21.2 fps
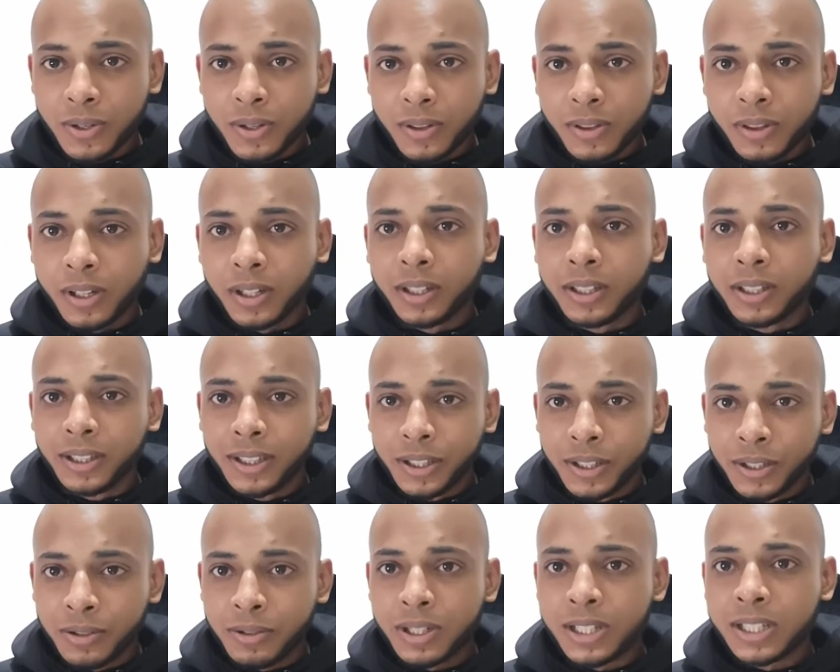The
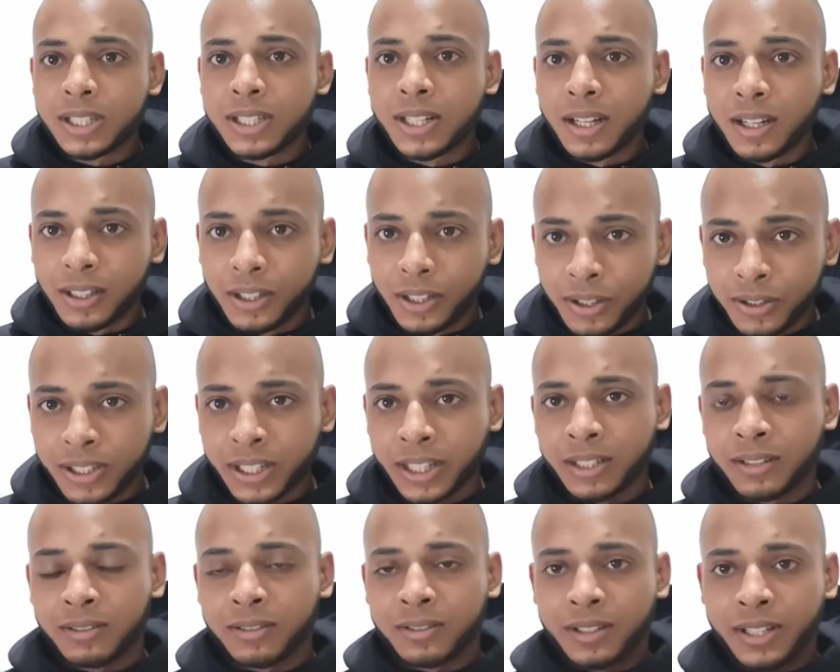glue is the
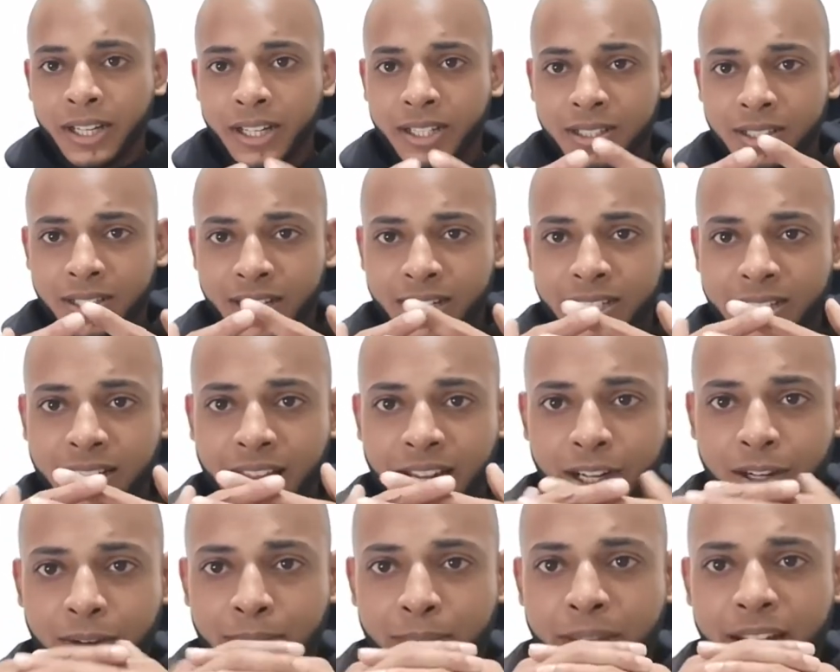gluten. It's
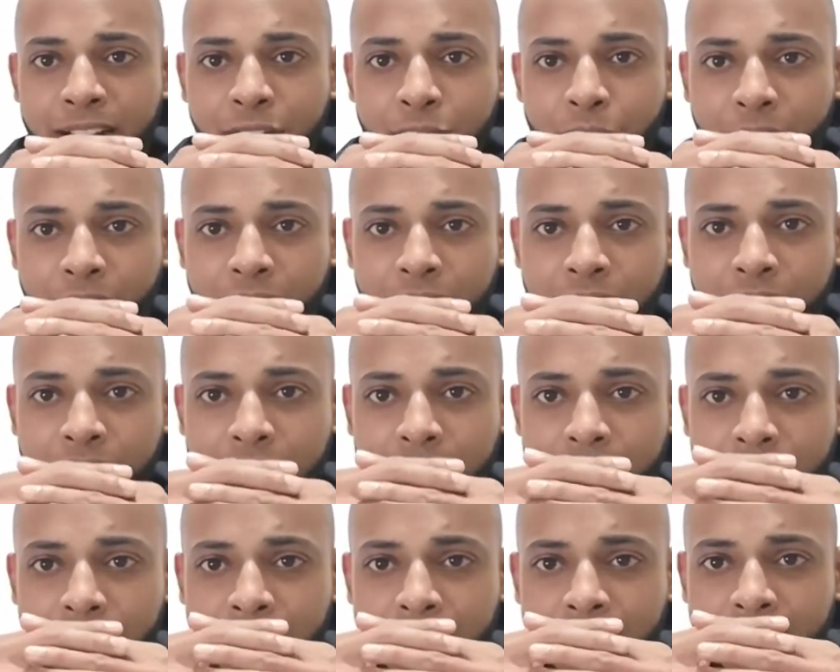like a matrix.
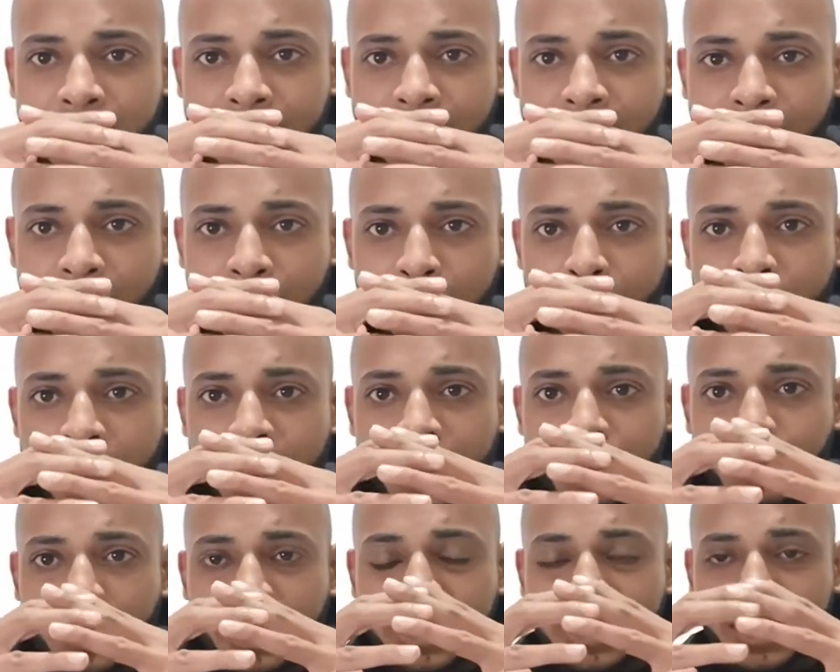It's like a
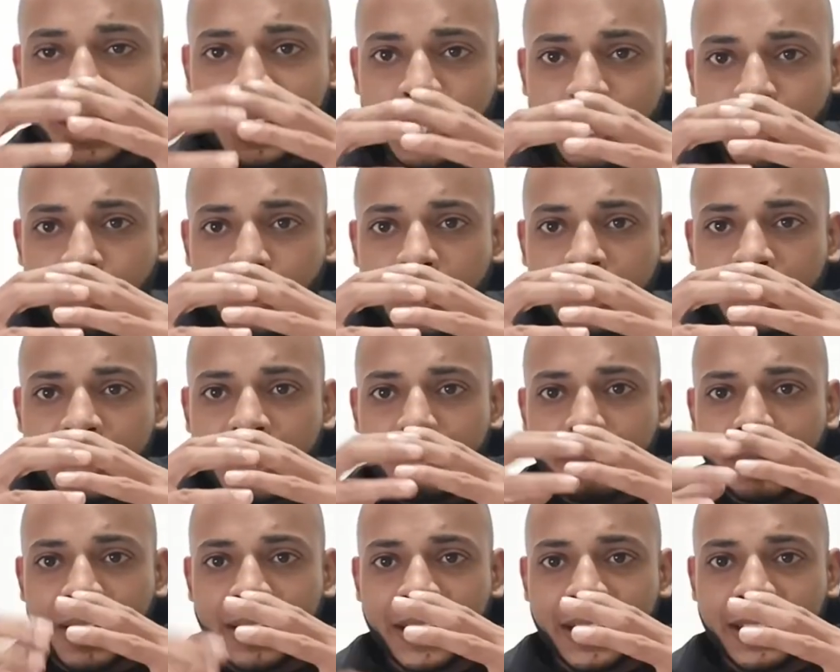matrix, and it swells
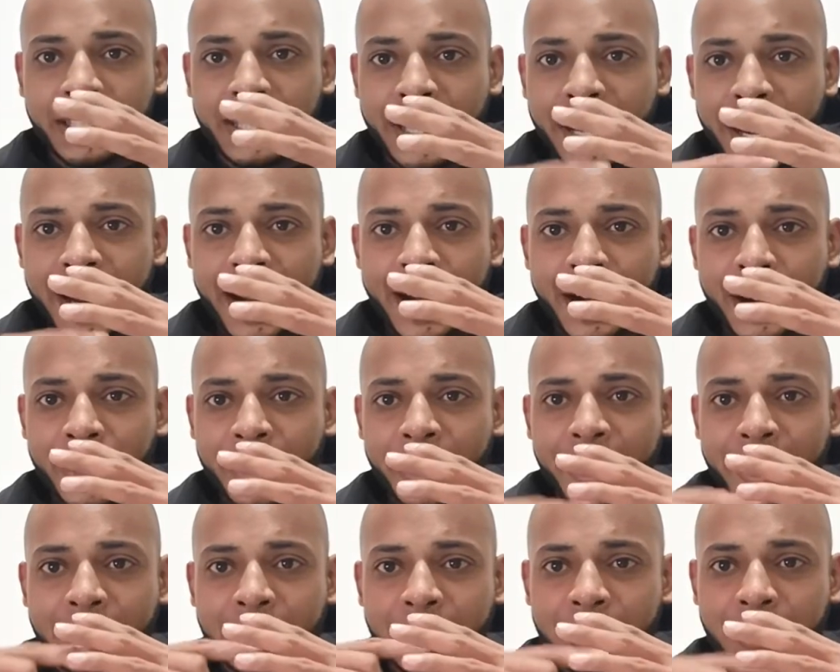up, and then the air
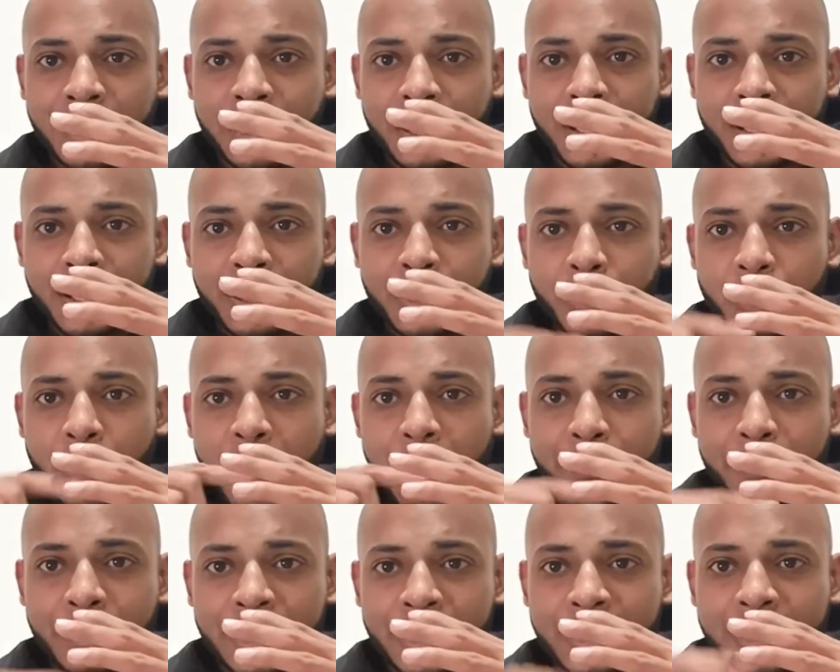gets
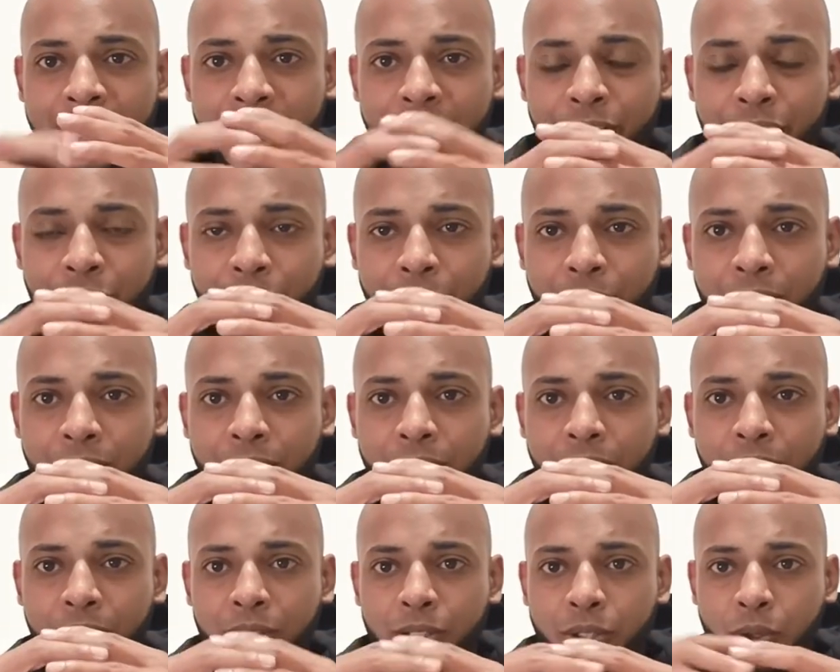trapped inside here.
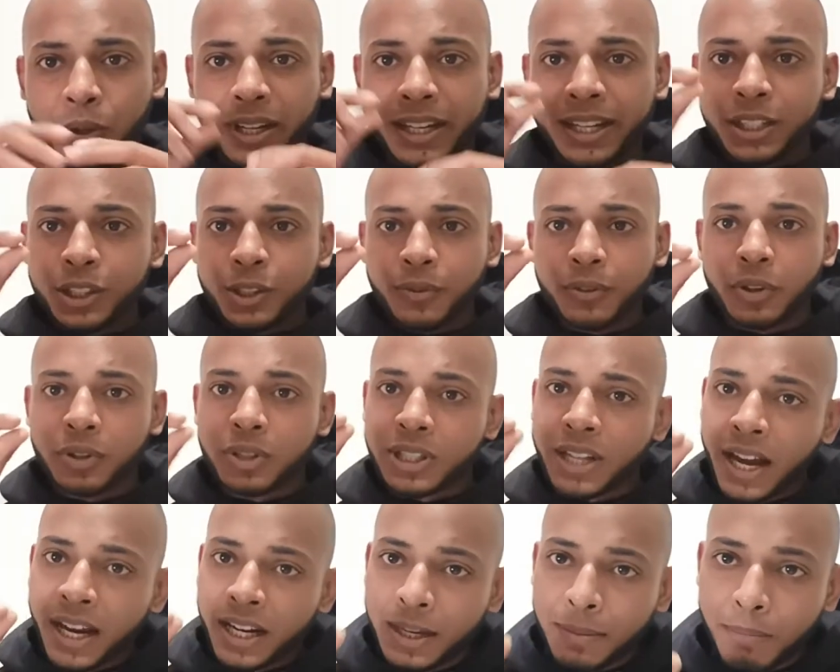So each of those
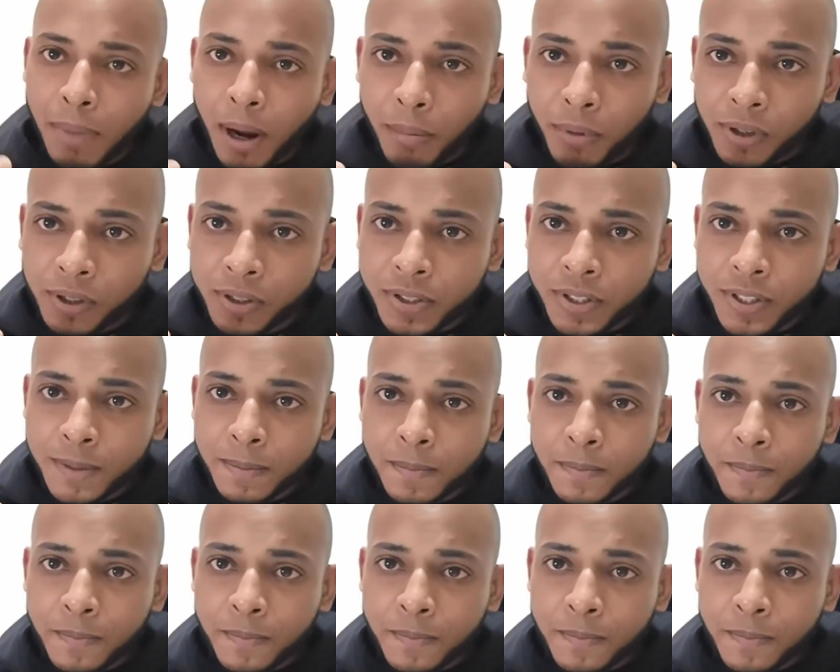tiny bubbles